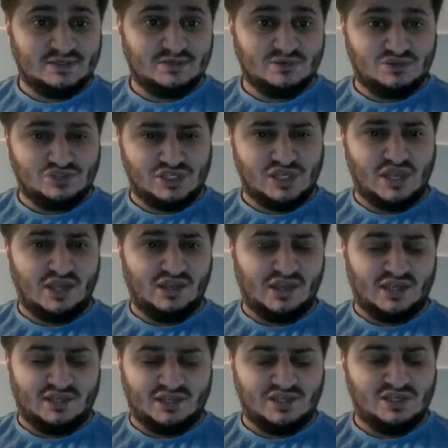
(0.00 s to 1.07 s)
see,
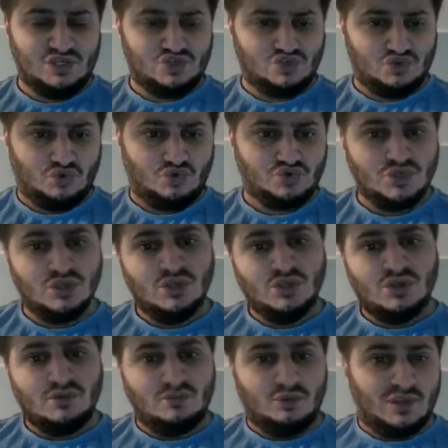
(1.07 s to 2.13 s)
like a heat source,
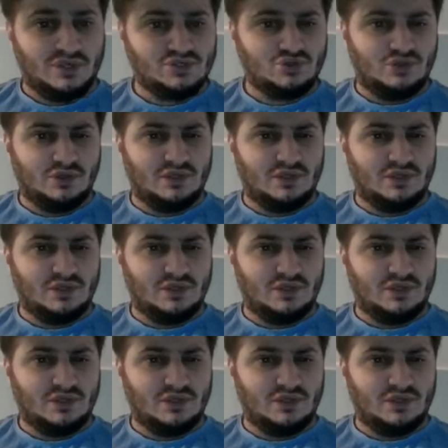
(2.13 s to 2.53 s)
but that's not it,